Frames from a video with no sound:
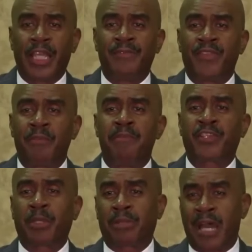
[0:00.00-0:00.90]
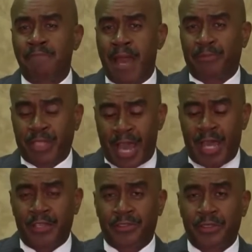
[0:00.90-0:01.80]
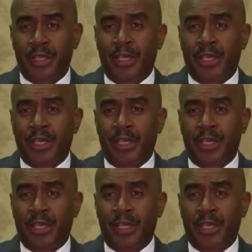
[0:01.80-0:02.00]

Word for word: even the bishop got baptized.